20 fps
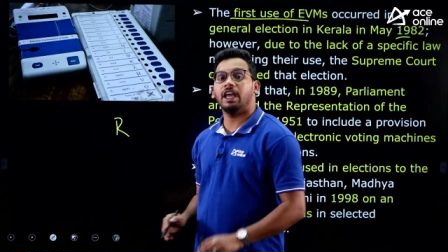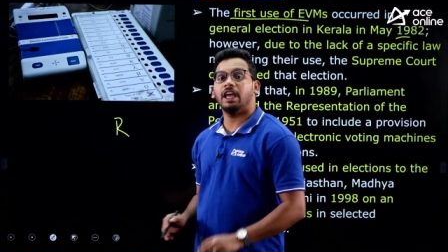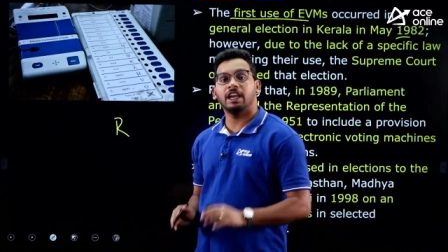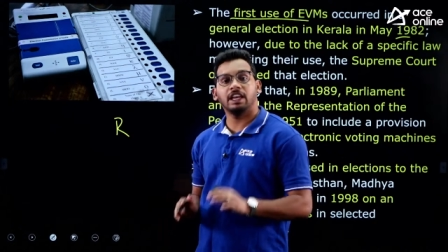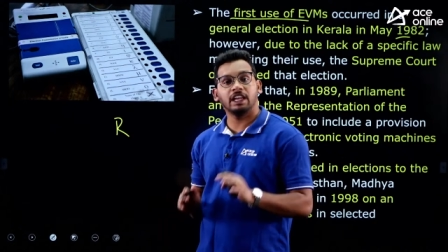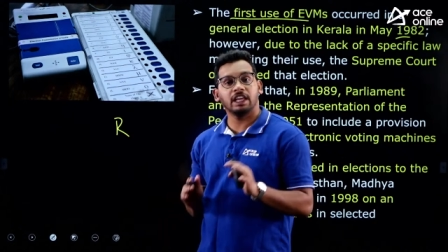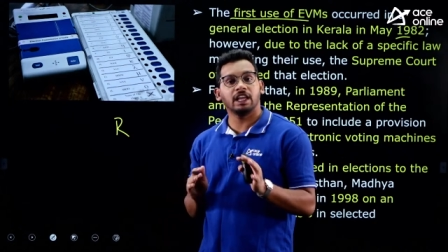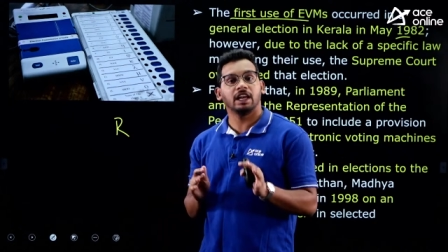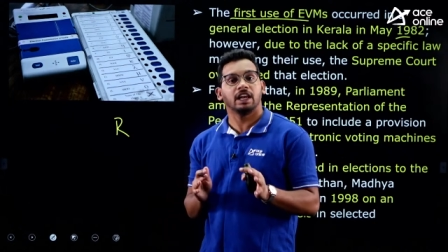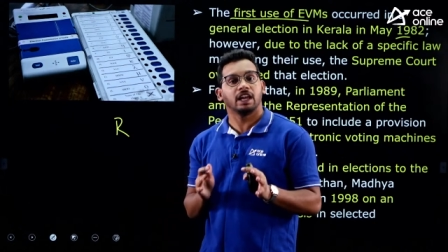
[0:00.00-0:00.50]

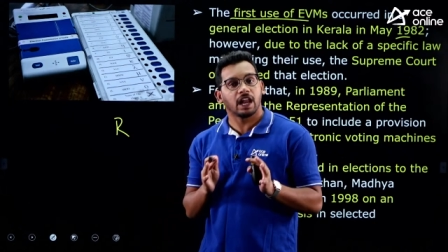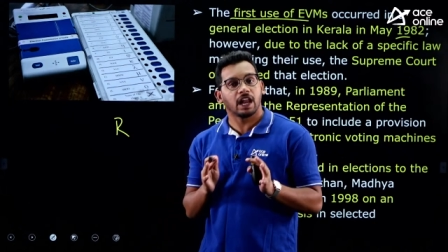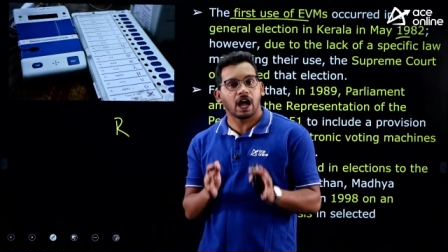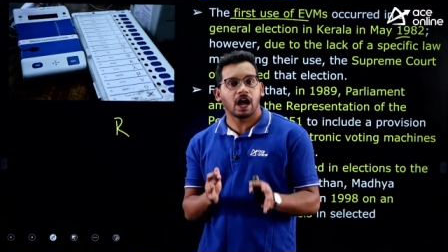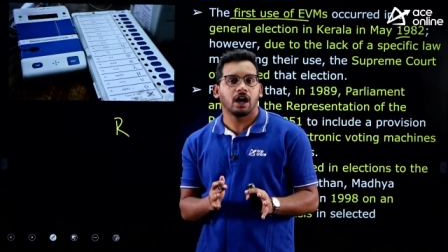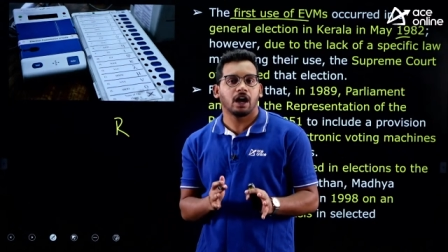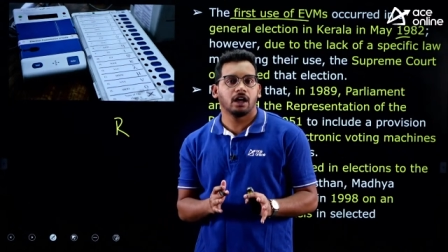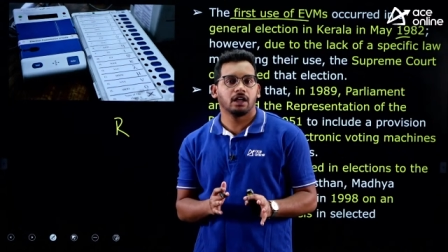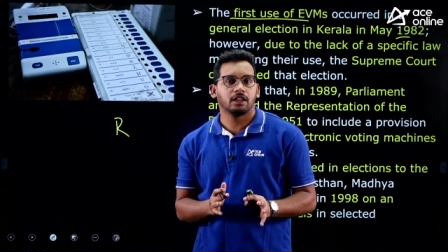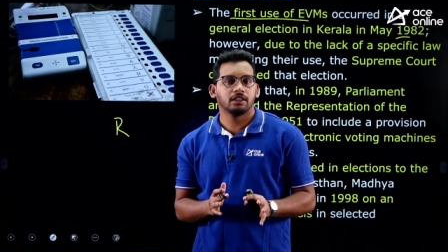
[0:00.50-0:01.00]
any
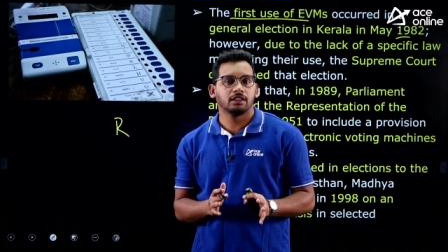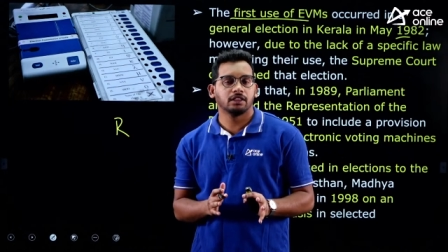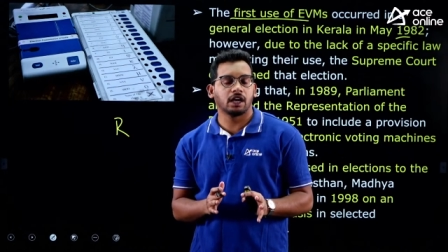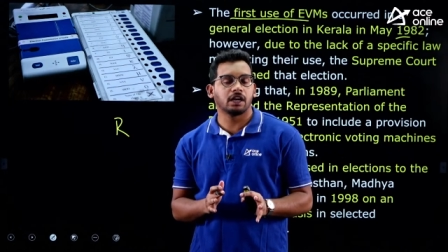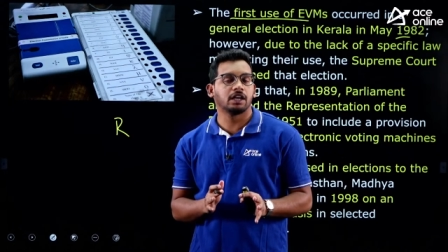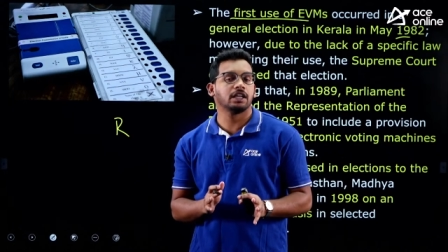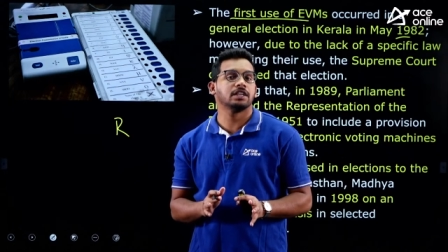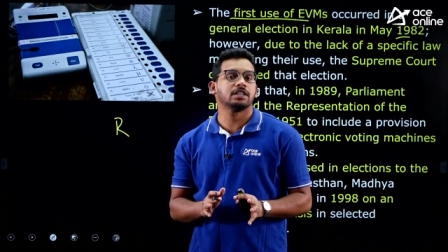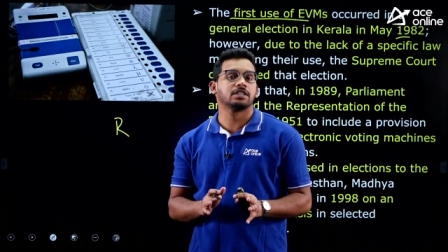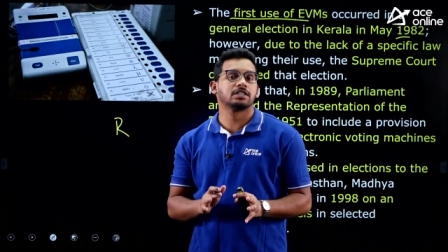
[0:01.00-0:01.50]
law
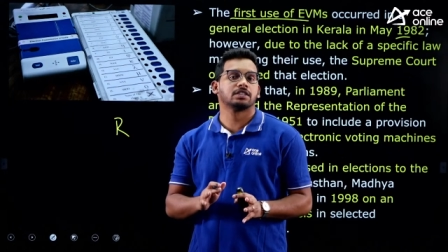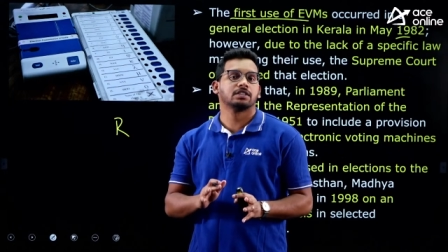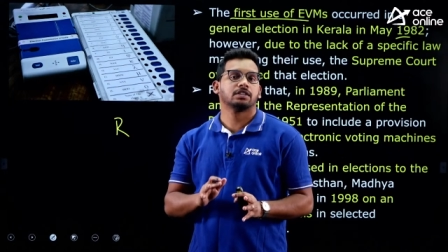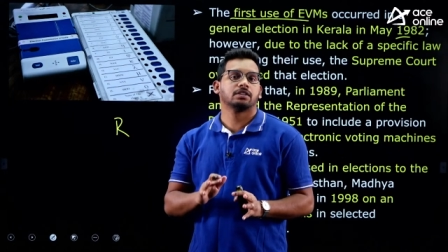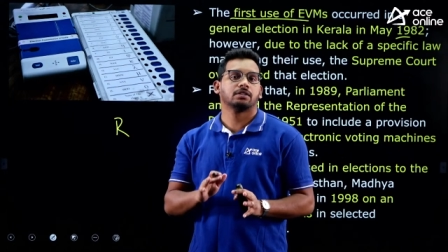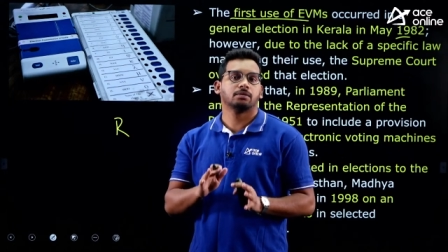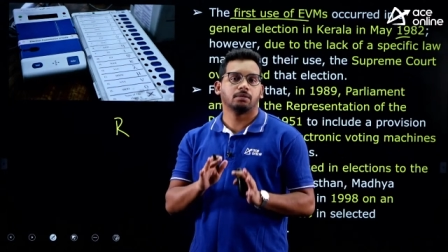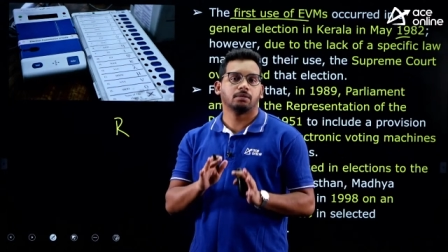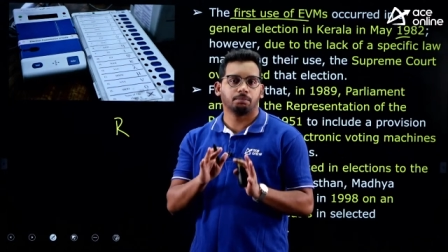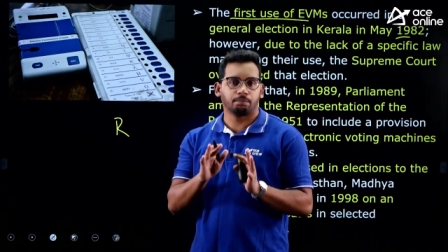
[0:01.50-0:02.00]
that is
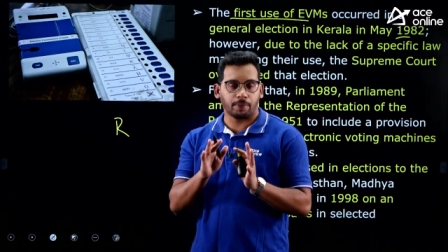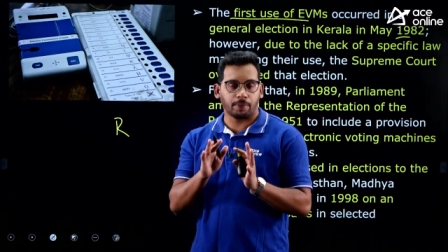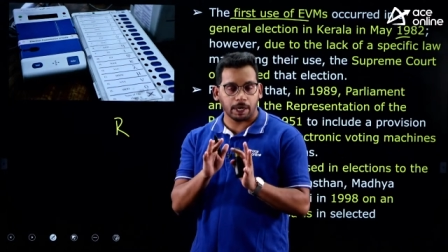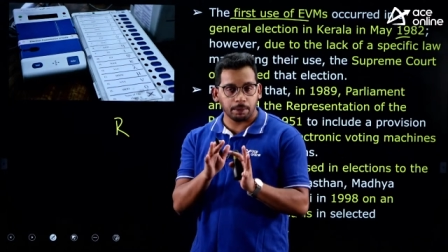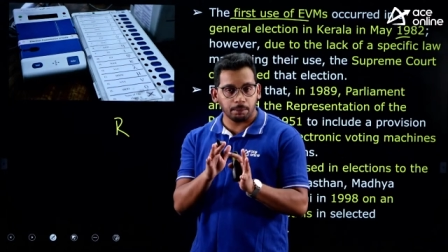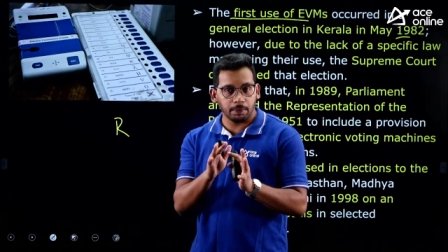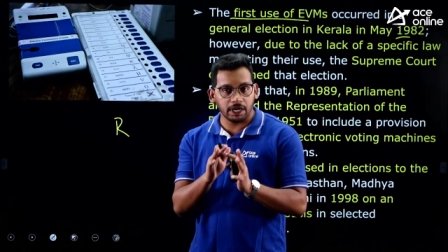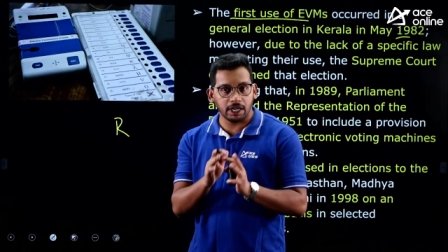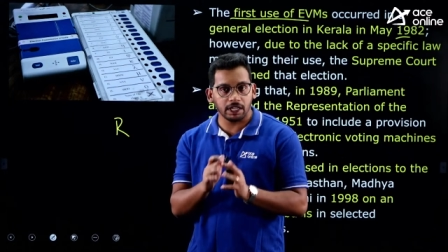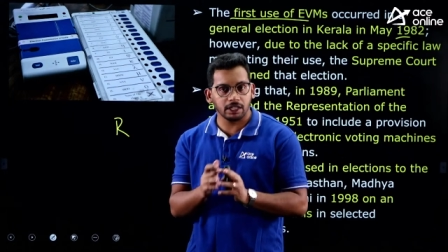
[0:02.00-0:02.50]

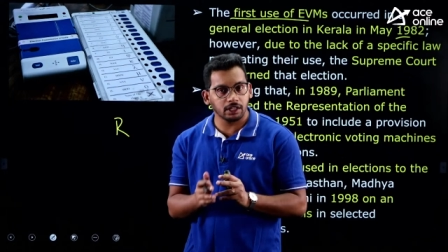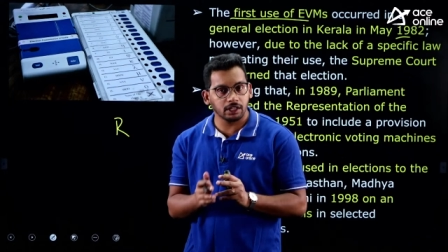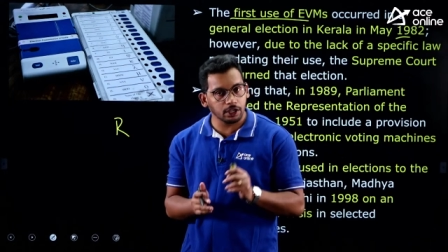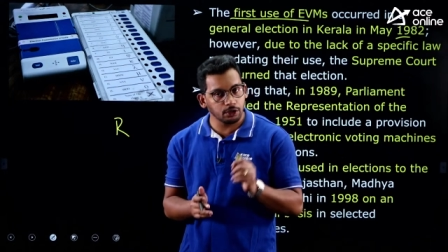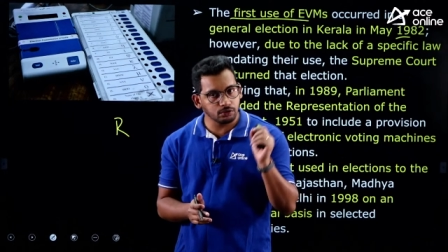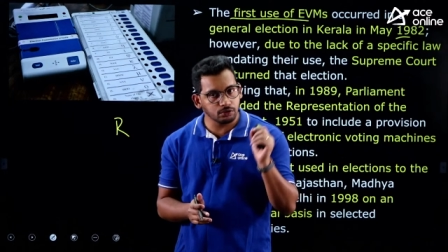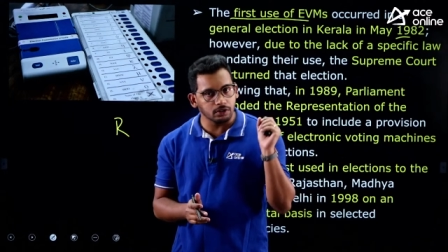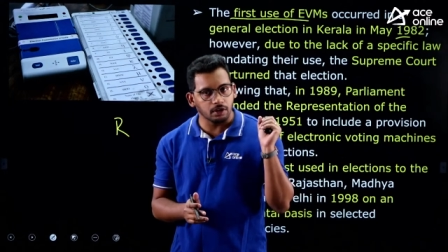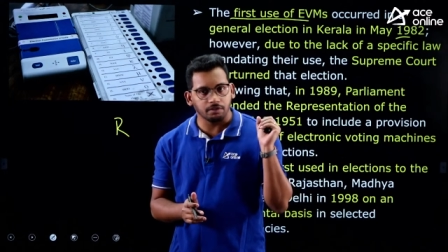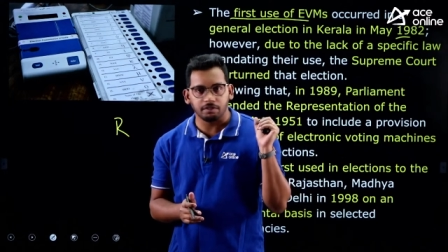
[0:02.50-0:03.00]
permitting the
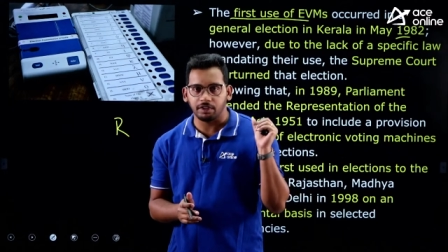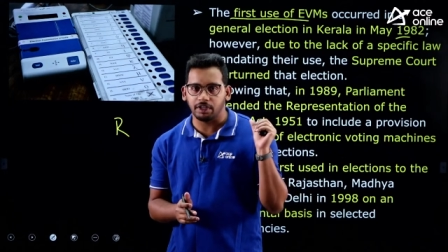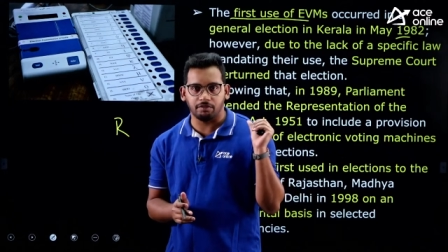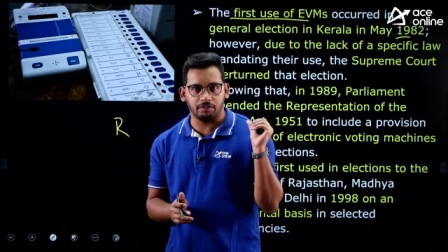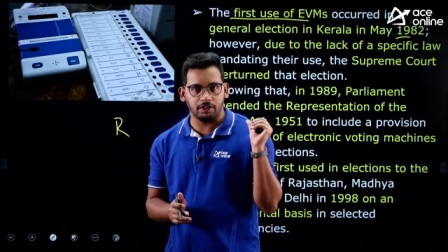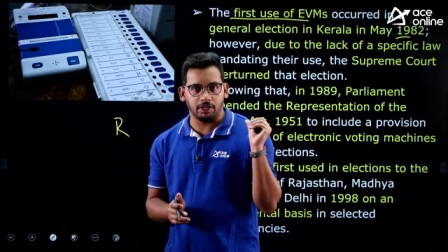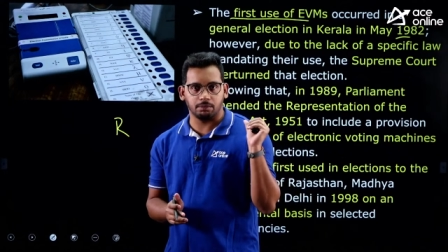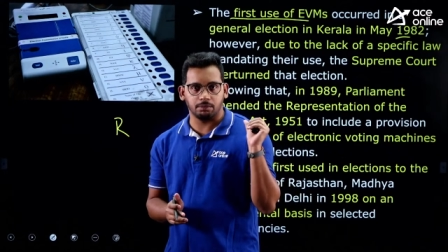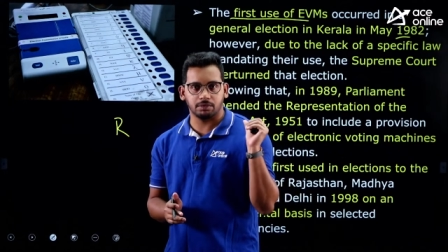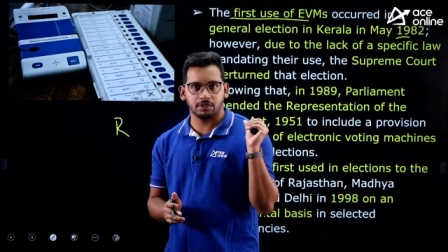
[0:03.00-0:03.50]
use of
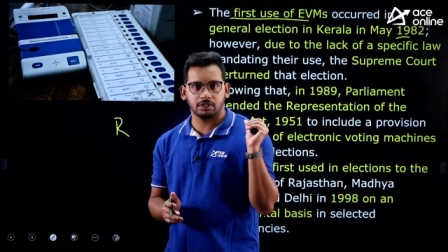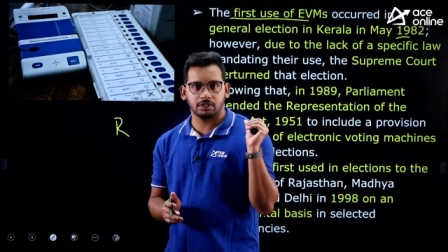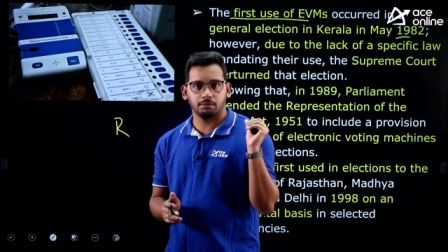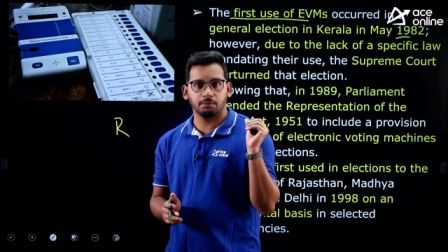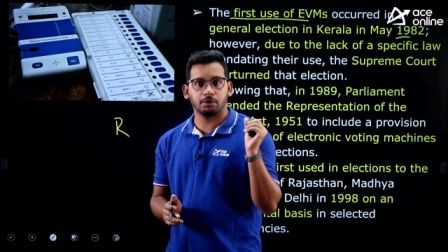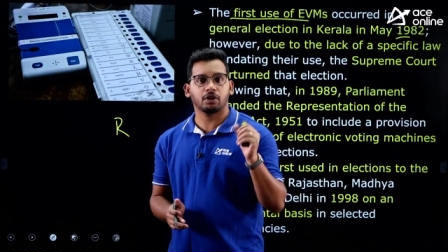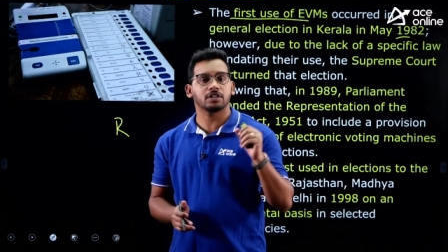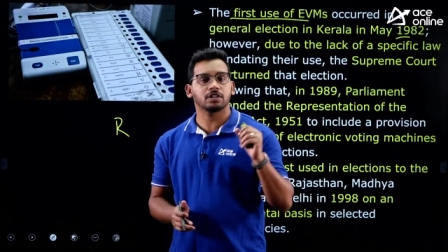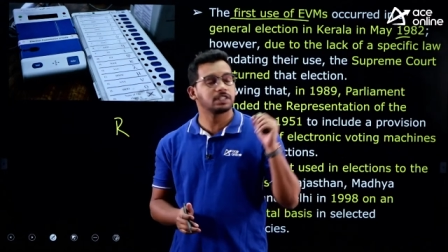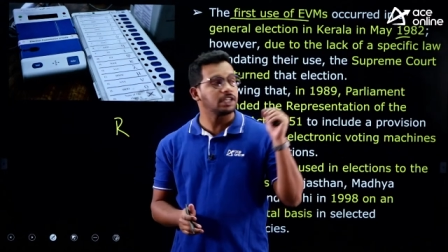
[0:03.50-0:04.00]
evms
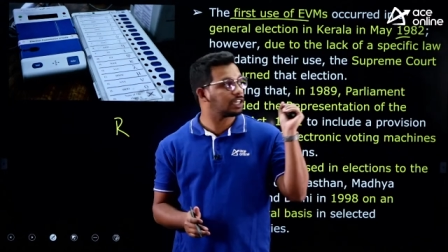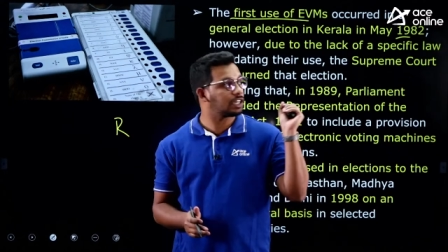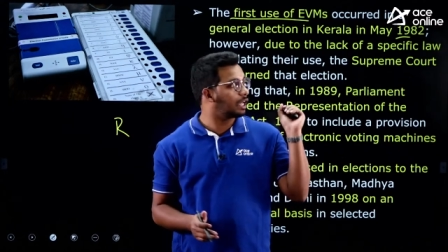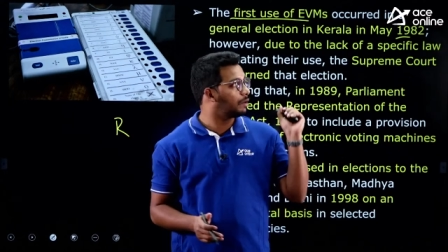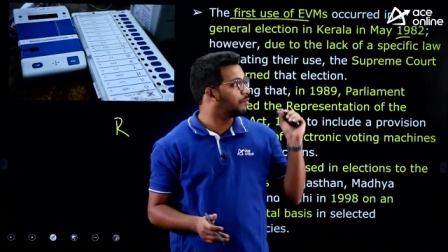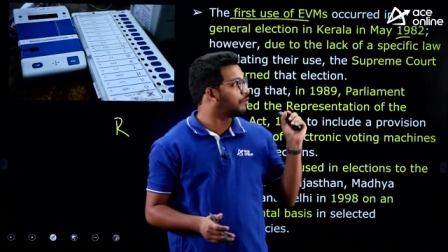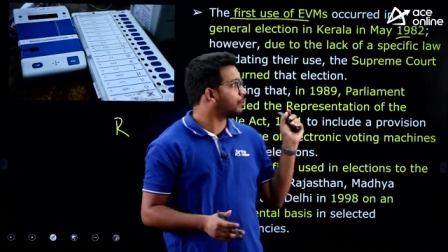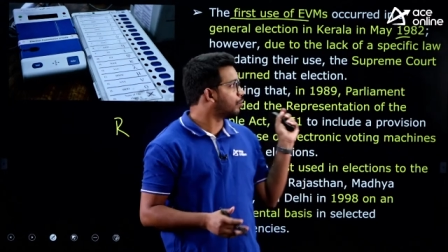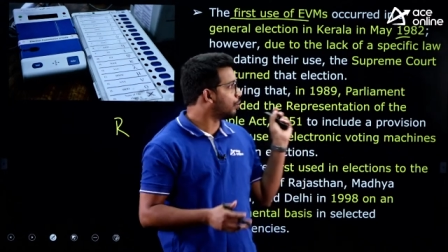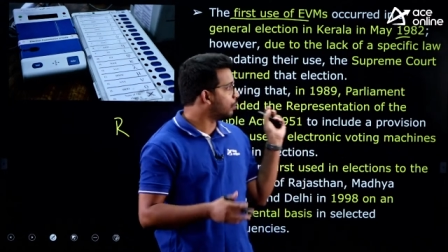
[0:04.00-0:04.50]
because that
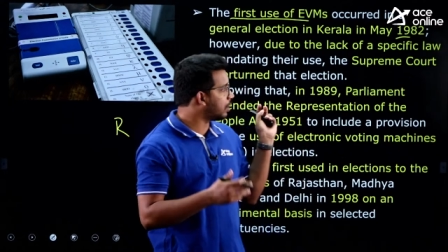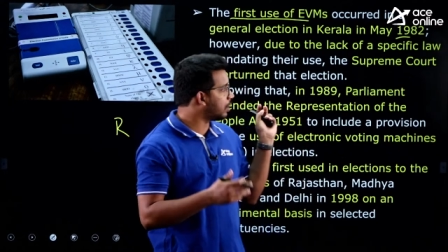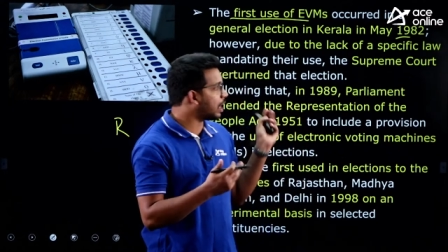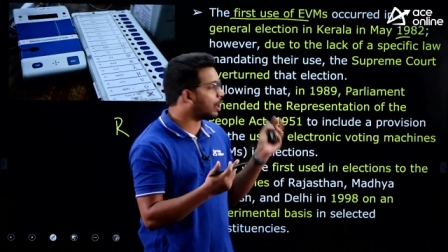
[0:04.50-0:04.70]
time we don't